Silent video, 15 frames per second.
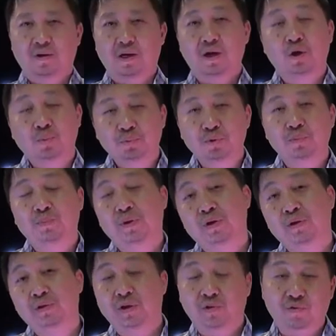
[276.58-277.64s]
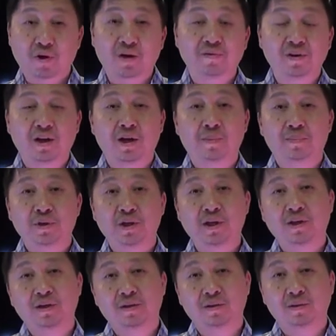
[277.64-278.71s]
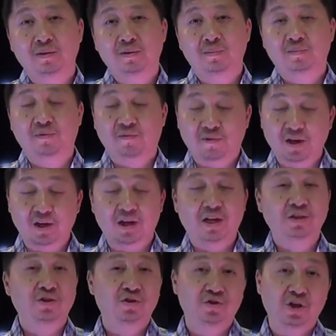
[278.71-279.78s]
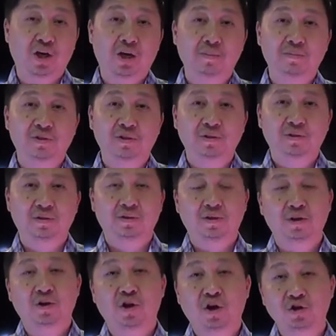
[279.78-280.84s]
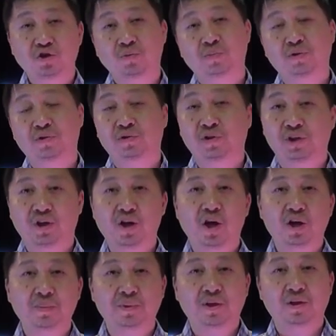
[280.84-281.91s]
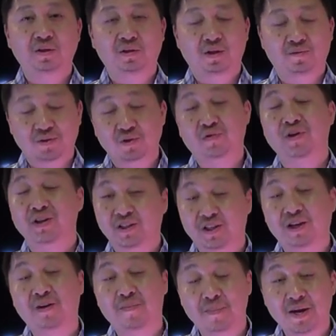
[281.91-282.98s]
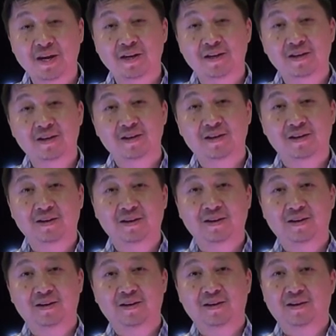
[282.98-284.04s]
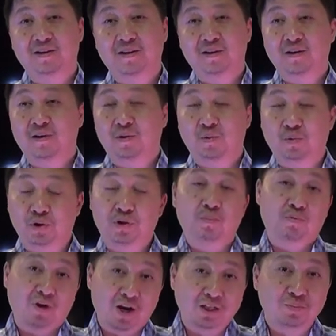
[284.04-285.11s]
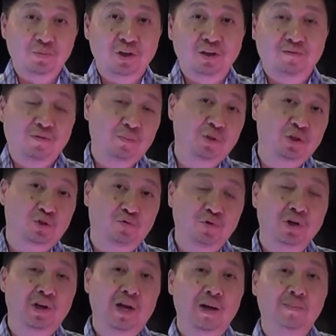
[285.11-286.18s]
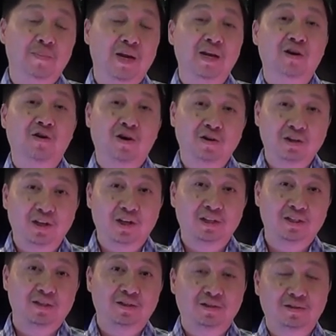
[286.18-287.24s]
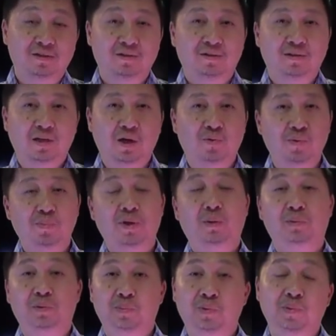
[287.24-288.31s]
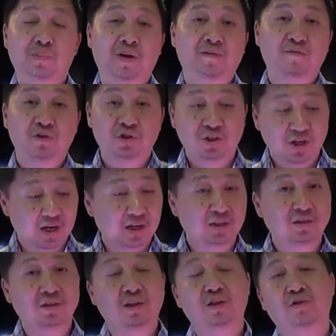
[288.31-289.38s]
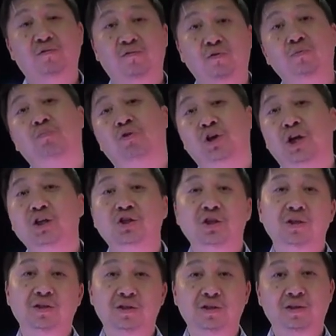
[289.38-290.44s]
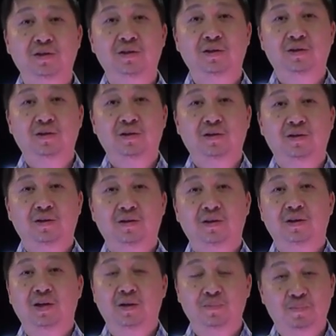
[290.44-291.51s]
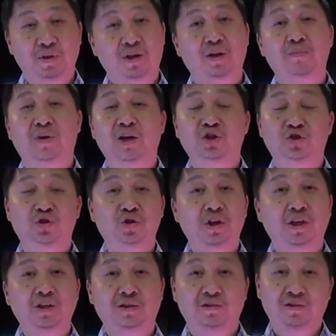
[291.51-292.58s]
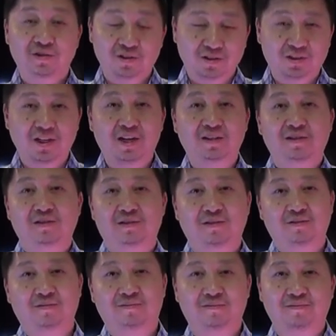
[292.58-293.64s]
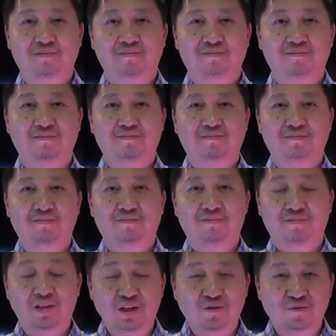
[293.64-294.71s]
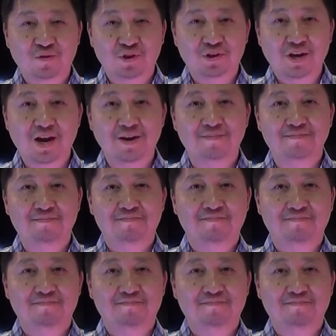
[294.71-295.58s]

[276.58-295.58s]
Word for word: I hope to build a thriving company, provide lots of jobs, and contribute to the economy of our great state of Maine. With the prize money from this Green Light Maine contest, I would be able to put my fish tanks into full production and begin my journey to success. Thank you for your time.